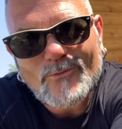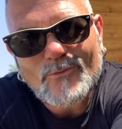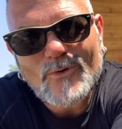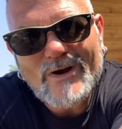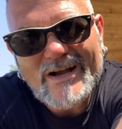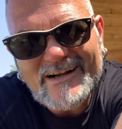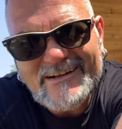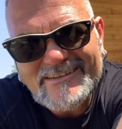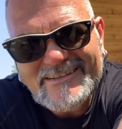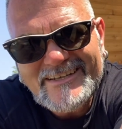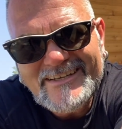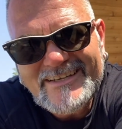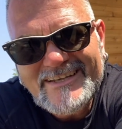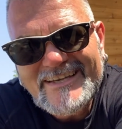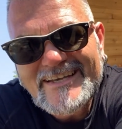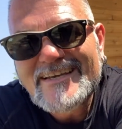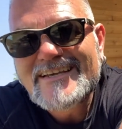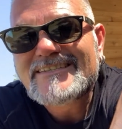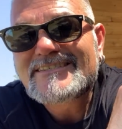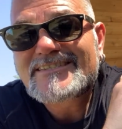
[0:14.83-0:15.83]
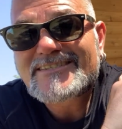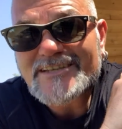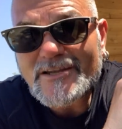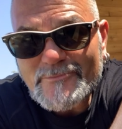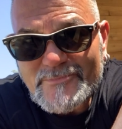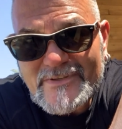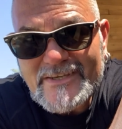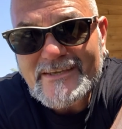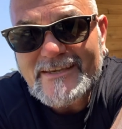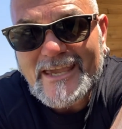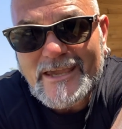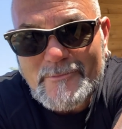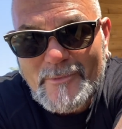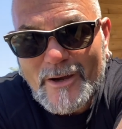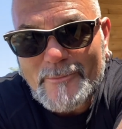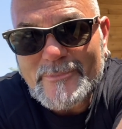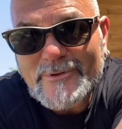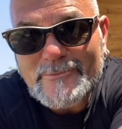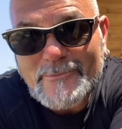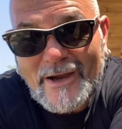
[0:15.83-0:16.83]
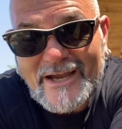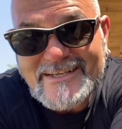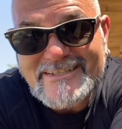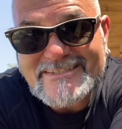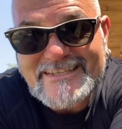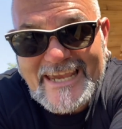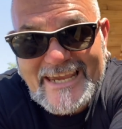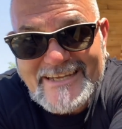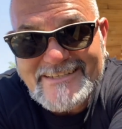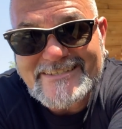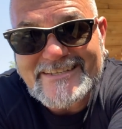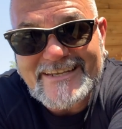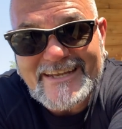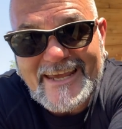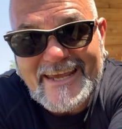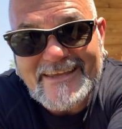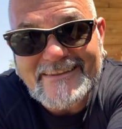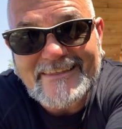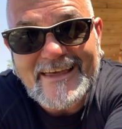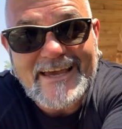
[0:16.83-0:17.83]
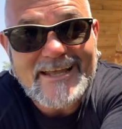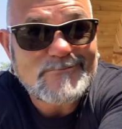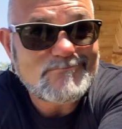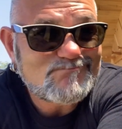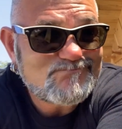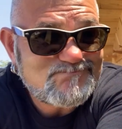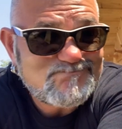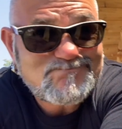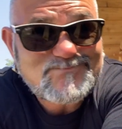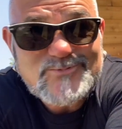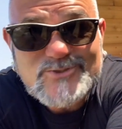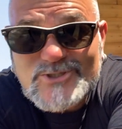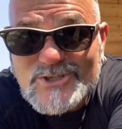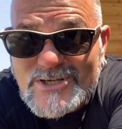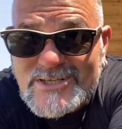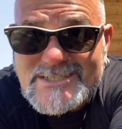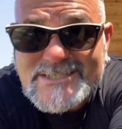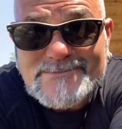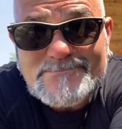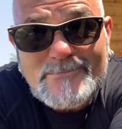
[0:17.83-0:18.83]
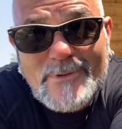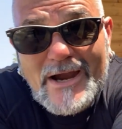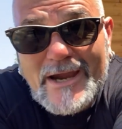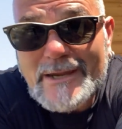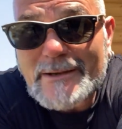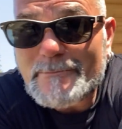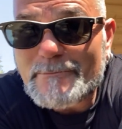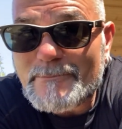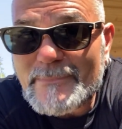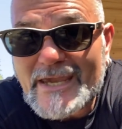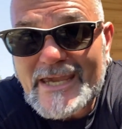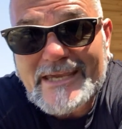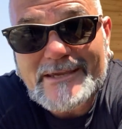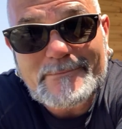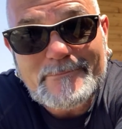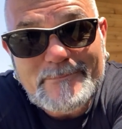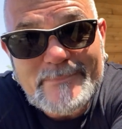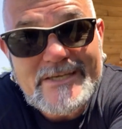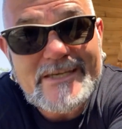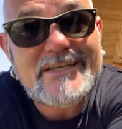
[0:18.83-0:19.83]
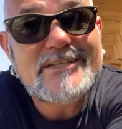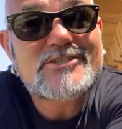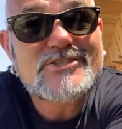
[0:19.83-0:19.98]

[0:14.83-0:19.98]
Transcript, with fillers: Well, something came up in my day today that just might make me